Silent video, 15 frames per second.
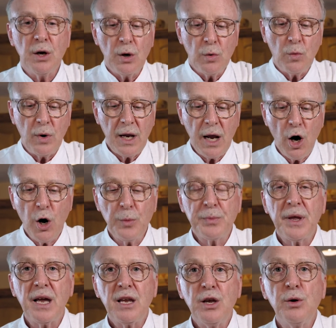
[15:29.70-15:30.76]
We hope
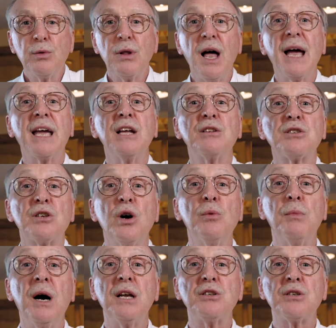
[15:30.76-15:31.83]
that you like it so
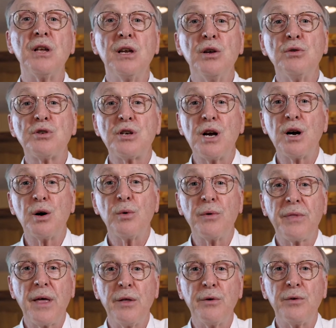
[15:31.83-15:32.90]
much that you share it
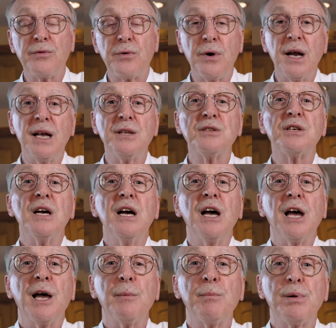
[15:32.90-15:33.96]
with other friends
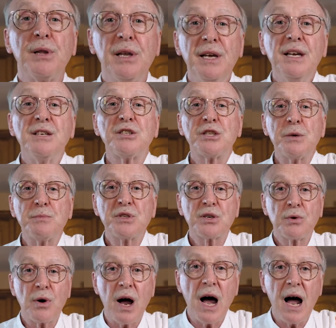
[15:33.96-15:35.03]
and please
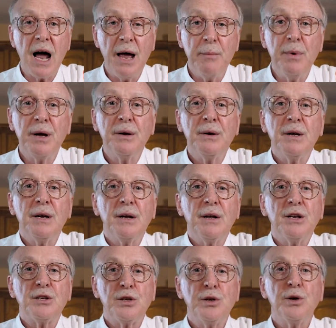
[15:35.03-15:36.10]
subscribe
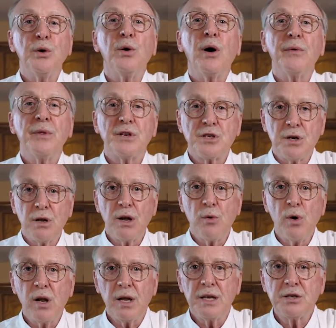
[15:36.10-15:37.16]
to the Chili
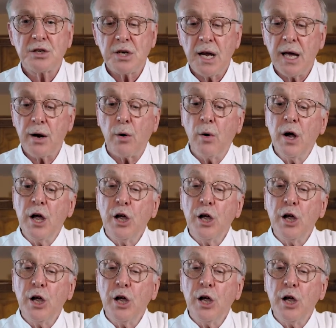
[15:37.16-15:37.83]
Willi's channel.